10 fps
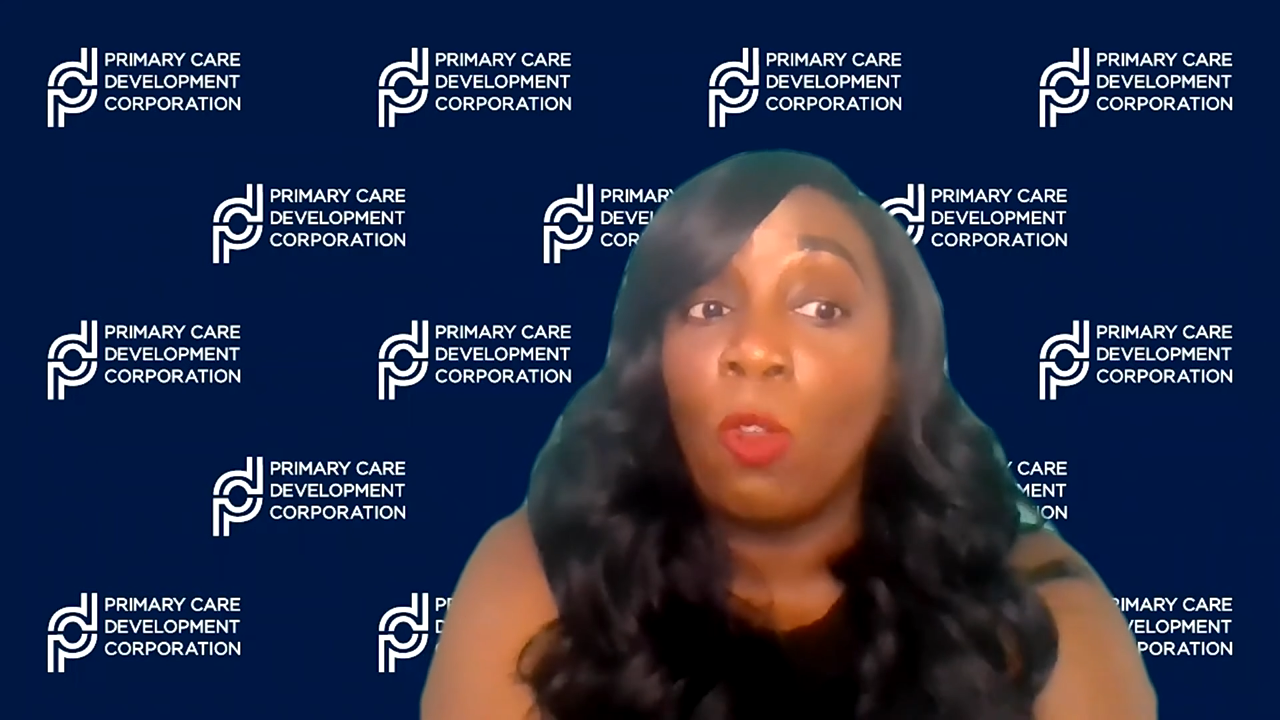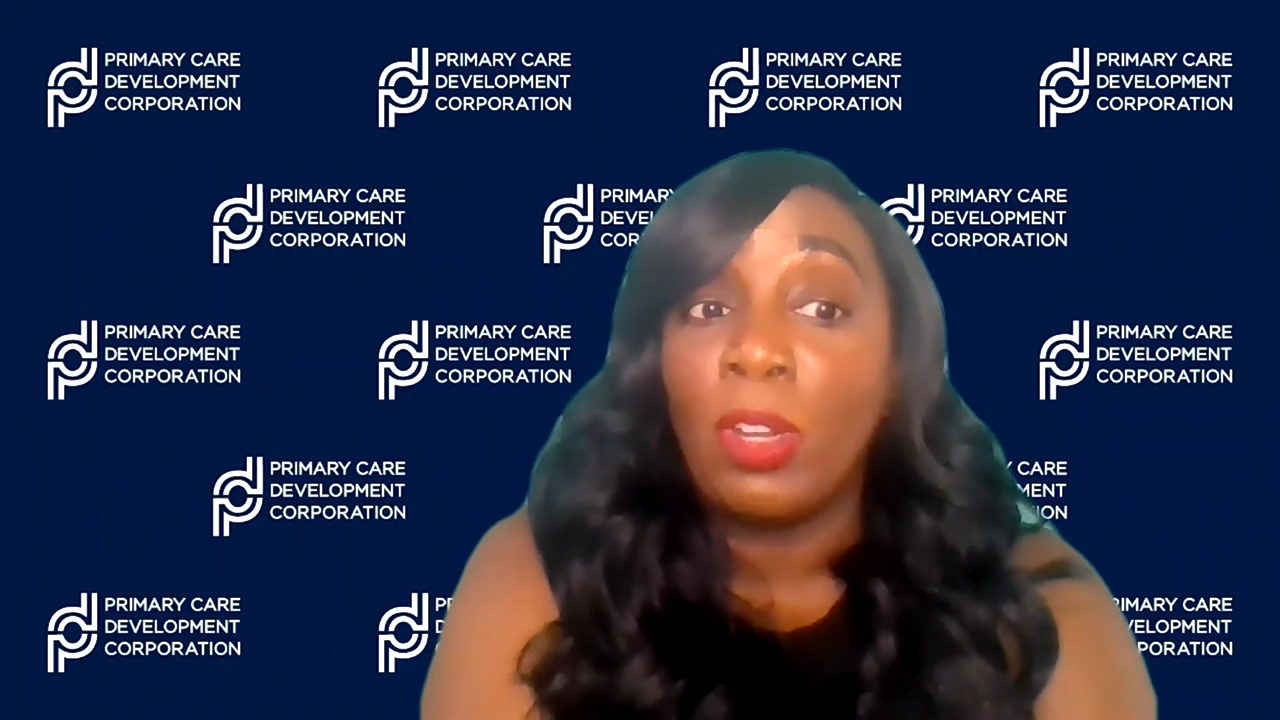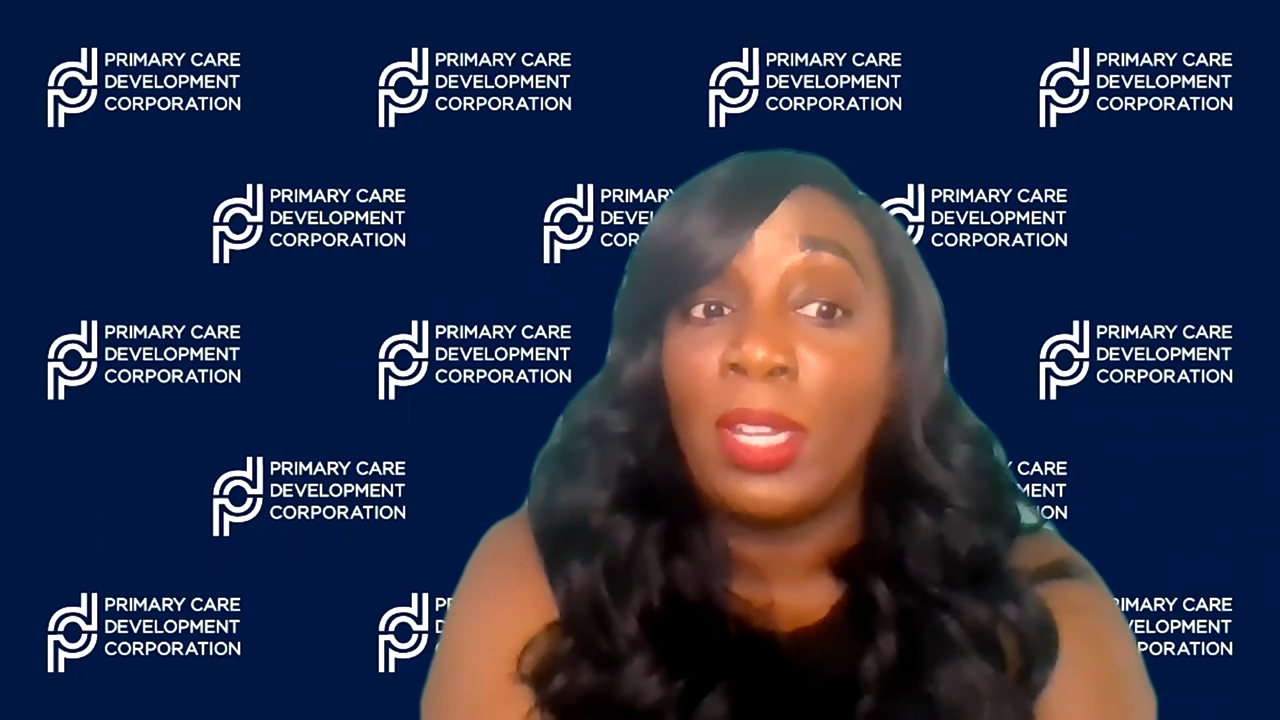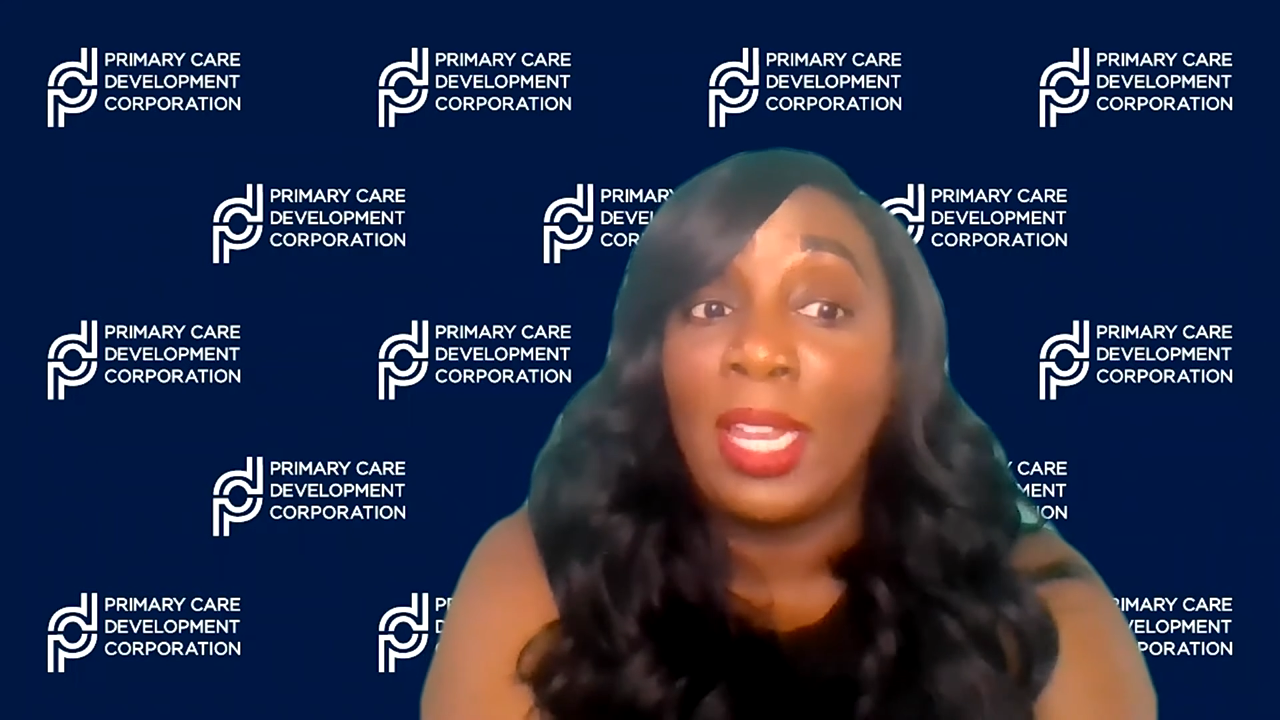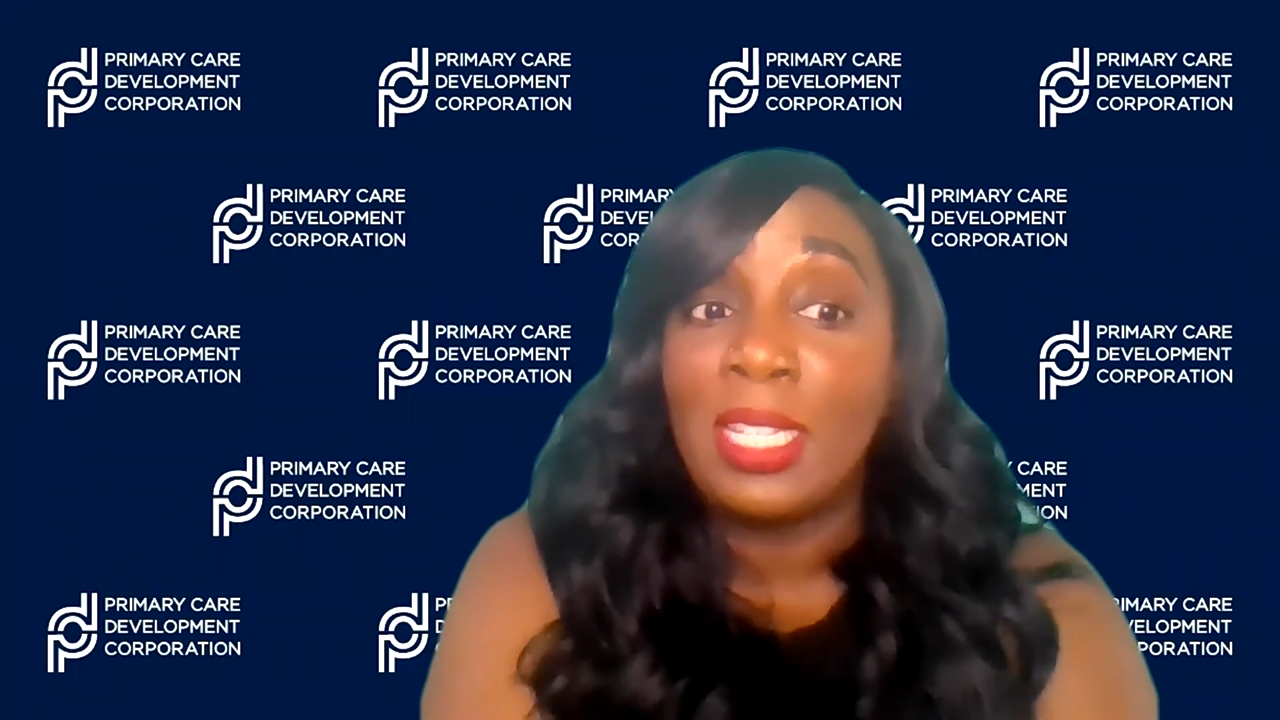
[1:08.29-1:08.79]

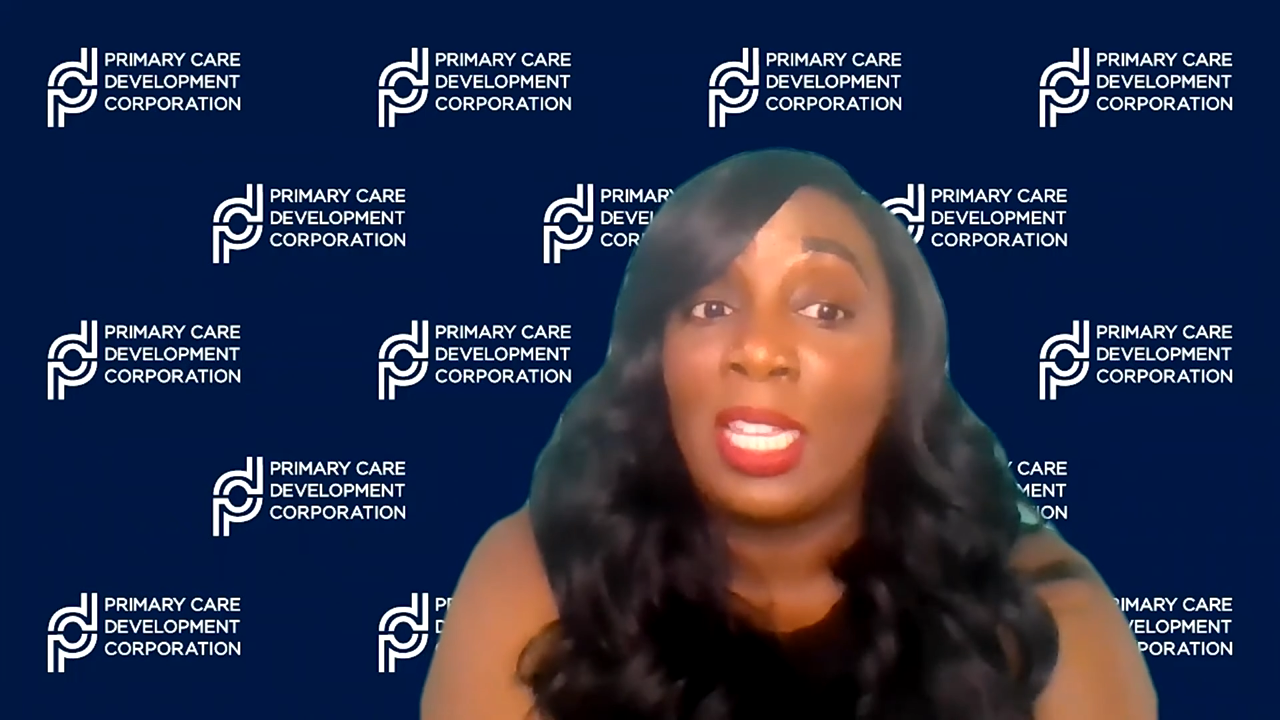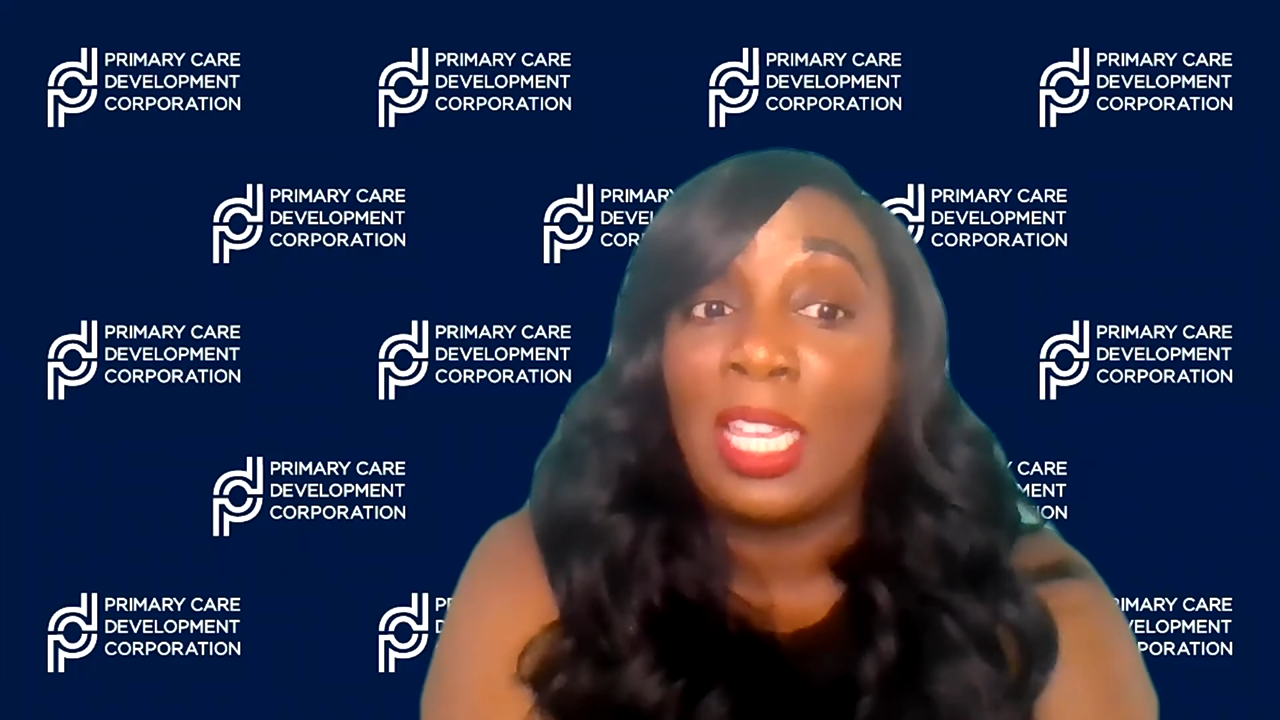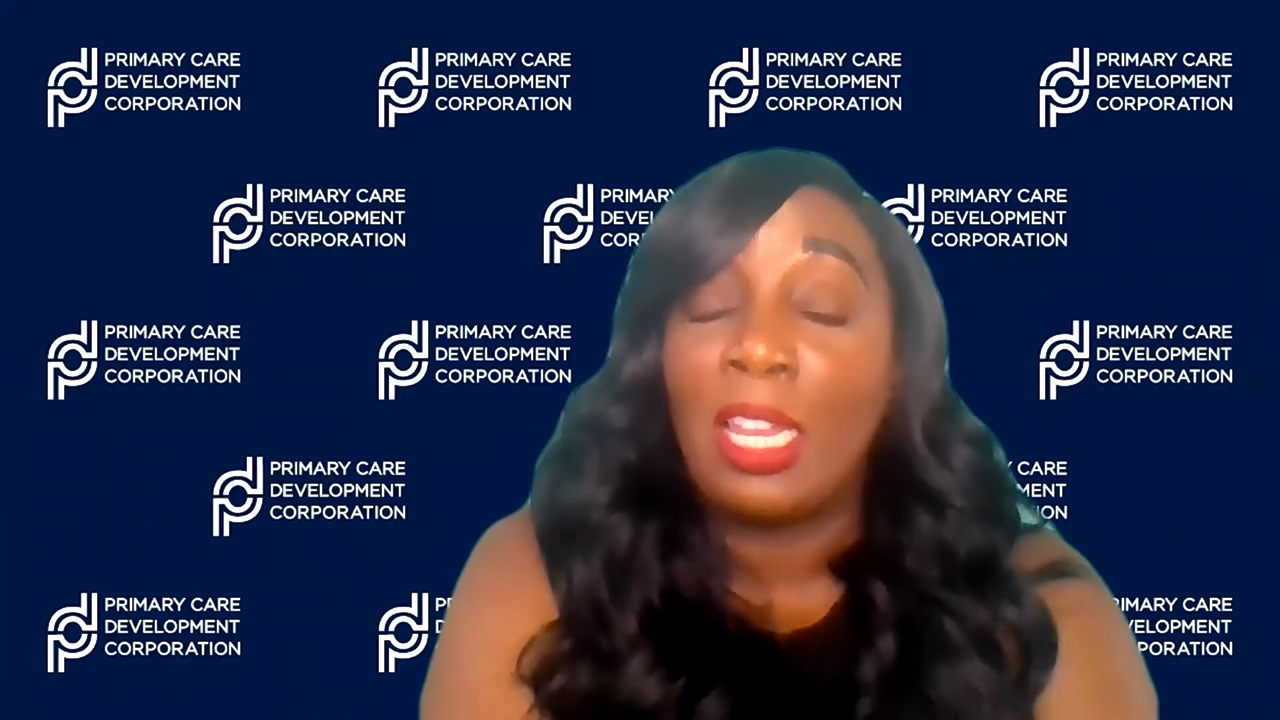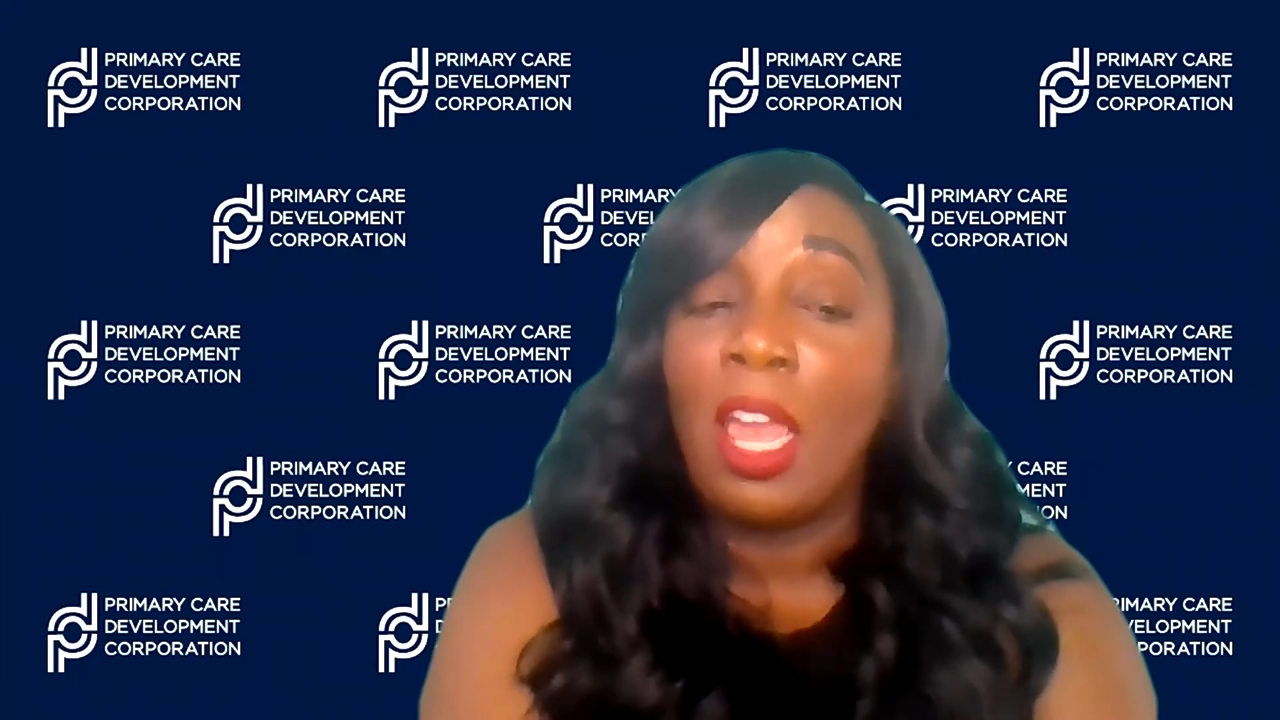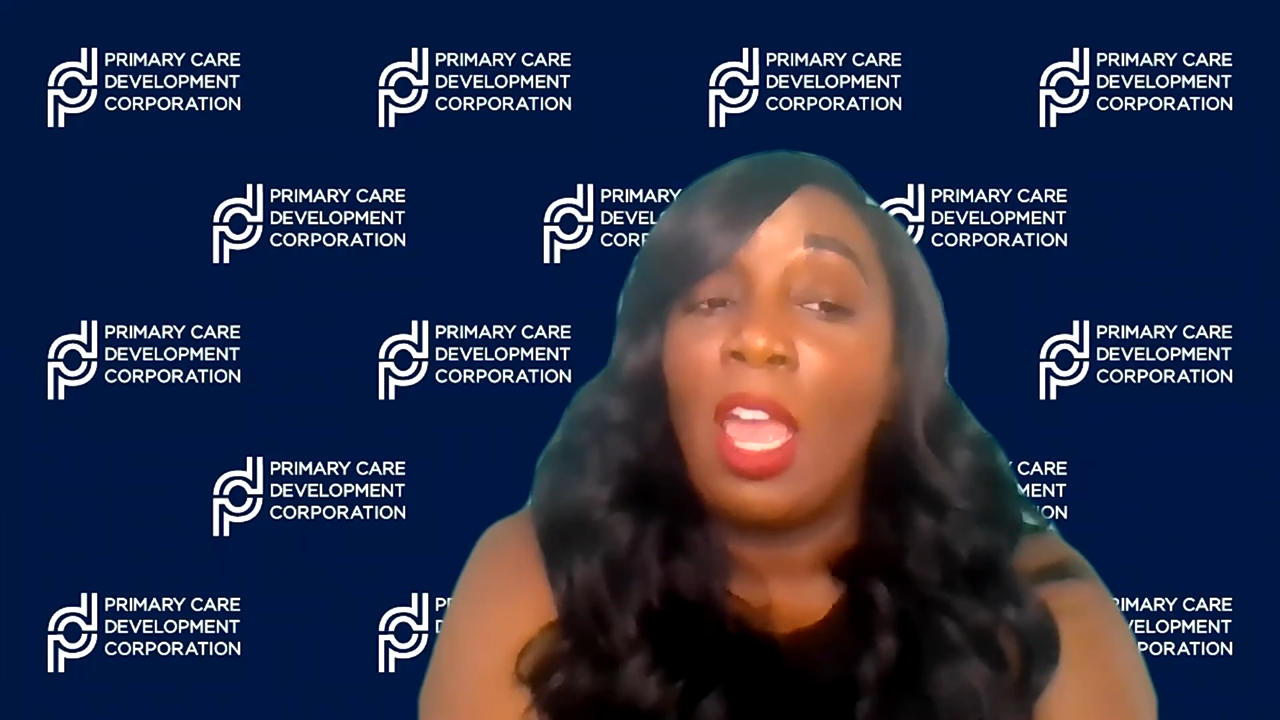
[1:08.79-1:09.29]

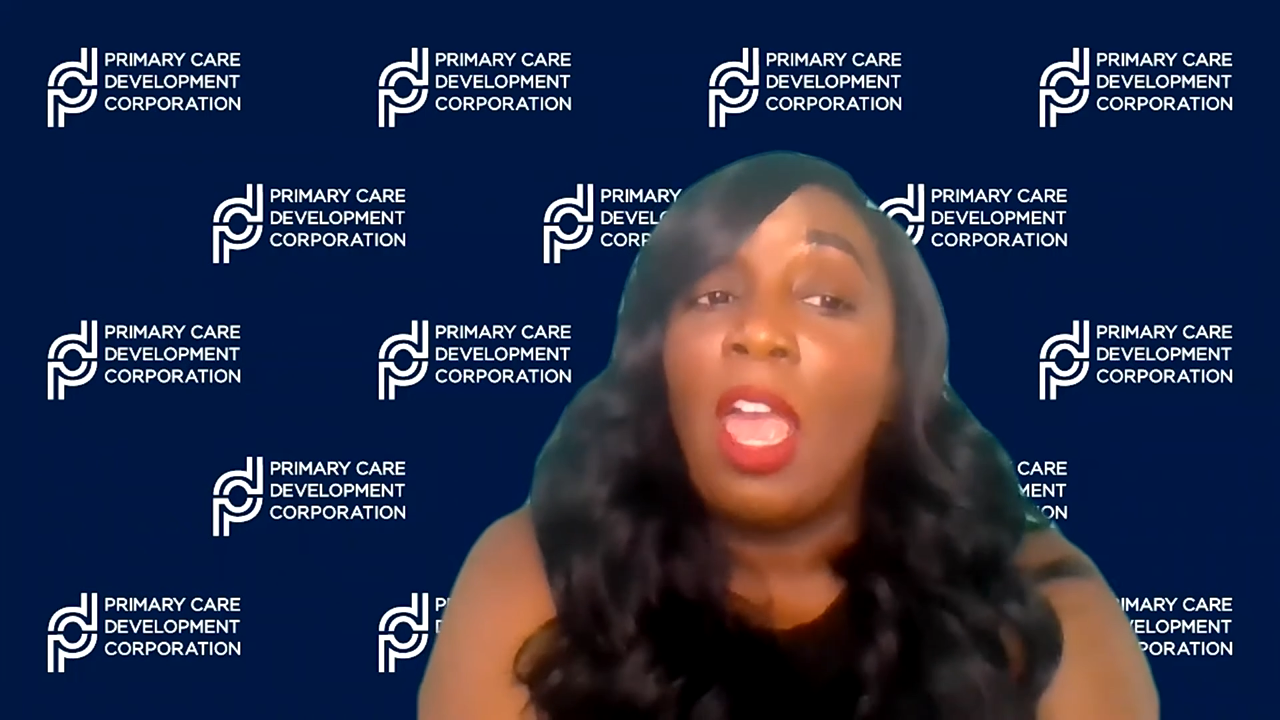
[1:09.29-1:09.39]
COVID-19